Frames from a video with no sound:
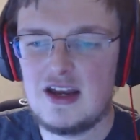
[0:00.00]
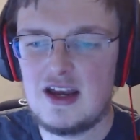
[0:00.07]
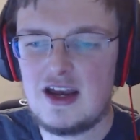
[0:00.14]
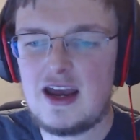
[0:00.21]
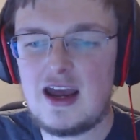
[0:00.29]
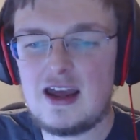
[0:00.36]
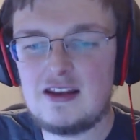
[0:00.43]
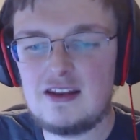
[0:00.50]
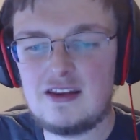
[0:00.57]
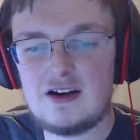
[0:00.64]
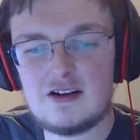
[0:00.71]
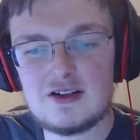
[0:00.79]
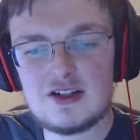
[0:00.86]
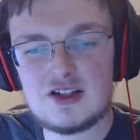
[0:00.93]
And
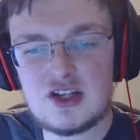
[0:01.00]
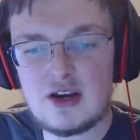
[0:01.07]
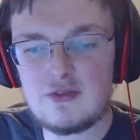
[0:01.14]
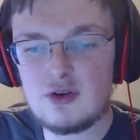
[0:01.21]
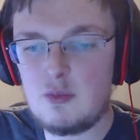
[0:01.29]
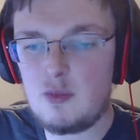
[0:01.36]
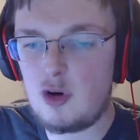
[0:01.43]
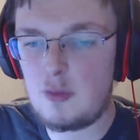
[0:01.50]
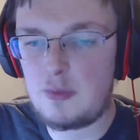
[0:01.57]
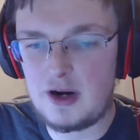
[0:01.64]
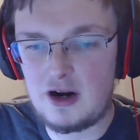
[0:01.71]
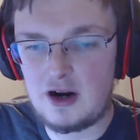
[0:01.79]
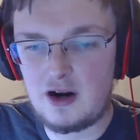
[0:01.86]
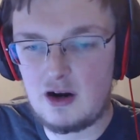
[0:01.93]
there's several more
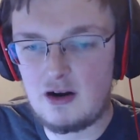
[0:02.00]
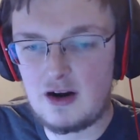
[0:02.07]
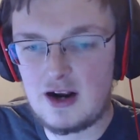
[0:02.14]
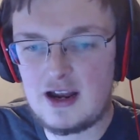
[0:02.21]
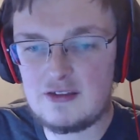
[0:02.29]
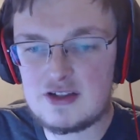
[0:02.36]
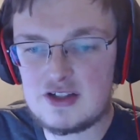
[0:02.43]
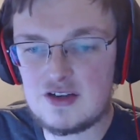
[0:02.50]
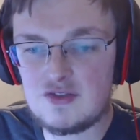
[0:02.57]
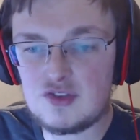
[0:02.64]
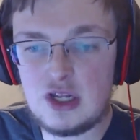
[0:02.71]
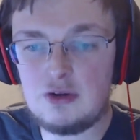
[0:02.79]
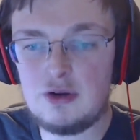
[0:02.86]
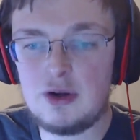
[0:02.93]
paragraphs of
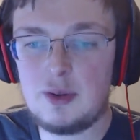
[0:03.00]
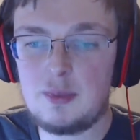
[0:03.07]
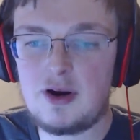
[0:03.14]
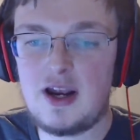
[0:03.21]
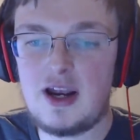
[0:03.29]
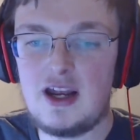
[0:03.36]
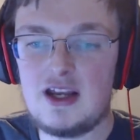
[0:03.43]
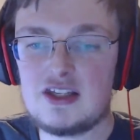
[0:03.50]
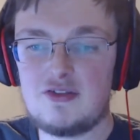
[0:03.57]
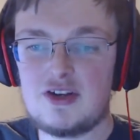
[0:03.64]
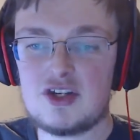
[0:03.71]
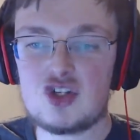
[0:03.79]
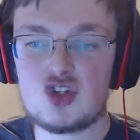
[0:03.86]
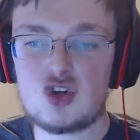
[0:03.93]
glowing praise of
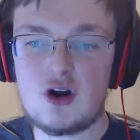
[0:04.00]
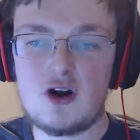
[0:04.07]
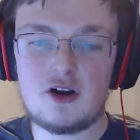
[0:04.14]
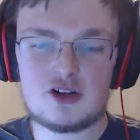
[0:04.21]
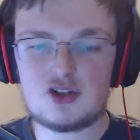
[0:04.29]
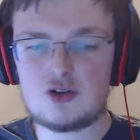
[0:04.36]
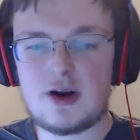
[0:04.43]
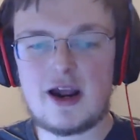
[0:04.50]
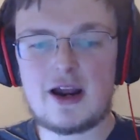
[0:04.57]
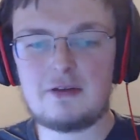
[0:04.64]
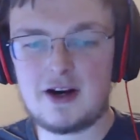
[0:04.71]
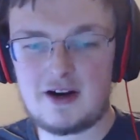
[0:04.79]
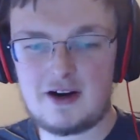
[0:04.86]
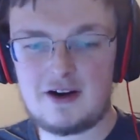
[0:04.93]
his strong track
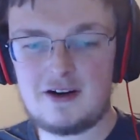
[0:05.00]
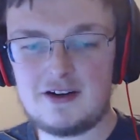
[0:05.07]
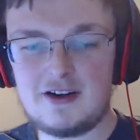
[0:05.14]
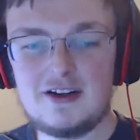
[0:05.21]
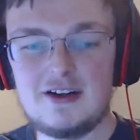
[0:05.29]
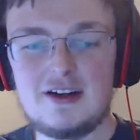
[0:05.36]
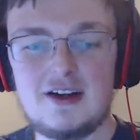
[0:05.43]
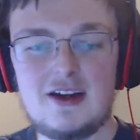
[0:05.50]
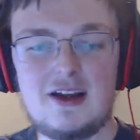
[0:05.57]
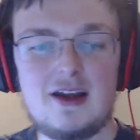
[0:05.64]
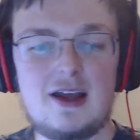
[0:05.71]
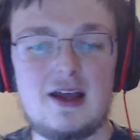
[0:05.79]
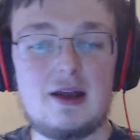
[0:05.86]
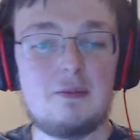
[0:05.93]
record.
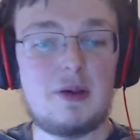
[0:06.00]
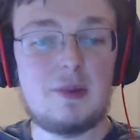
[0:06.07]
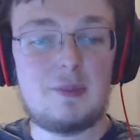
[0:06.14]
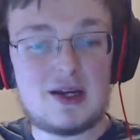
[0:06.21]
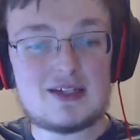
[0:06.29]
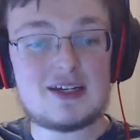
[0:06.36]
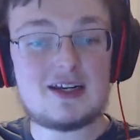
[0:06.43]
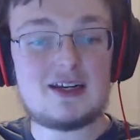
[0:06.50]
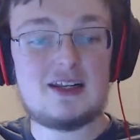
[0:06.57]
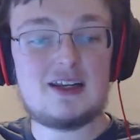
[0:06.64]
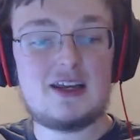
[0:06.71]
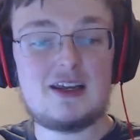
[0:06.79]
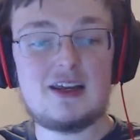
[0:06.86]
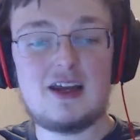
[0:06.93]
But
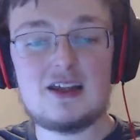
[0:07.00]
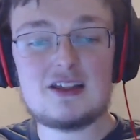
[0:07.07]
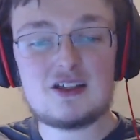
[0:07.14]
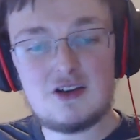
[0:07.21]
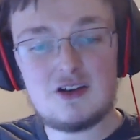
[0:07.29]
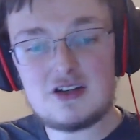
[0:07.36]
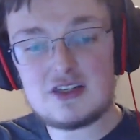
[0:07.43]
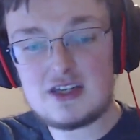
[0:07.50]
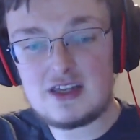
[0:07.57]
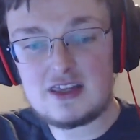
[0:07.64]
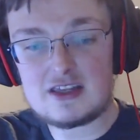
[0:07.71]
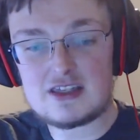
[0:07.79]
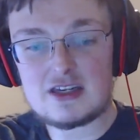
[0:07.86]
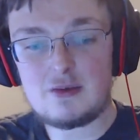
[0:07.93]
basically, it's good to see
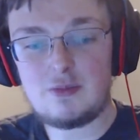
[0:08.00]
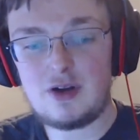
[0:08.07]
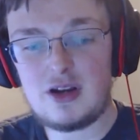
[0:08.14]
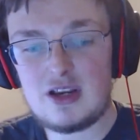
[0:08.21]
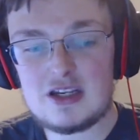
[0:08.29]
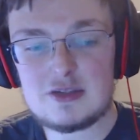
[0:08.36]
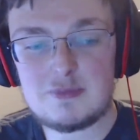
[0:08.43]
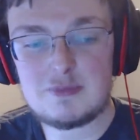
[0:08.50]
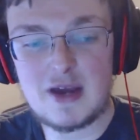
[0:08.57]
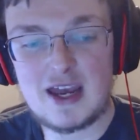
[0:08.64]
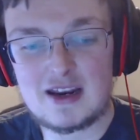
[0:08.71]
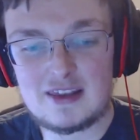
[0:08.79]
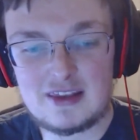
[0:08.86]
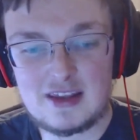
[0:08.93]
that someone is
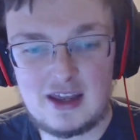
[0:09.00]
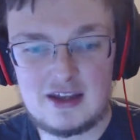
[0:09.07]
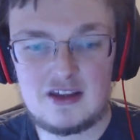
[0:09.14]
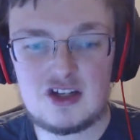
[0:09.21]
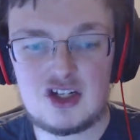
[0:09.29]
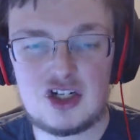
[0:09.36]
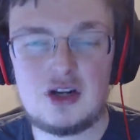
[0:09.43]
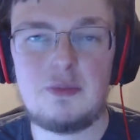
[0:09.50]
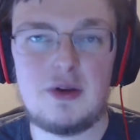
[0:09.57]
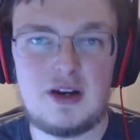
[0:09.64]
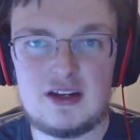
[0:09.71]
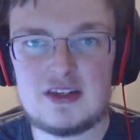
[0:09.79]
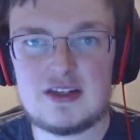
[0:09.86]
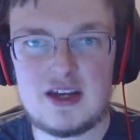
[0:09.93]
back at the head of the ship at
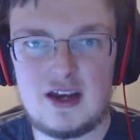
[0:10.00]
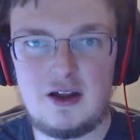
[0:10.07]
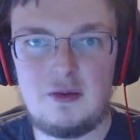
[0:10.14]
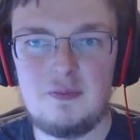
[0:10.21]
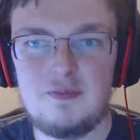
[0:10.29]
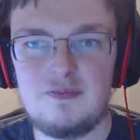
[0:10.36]
Intel.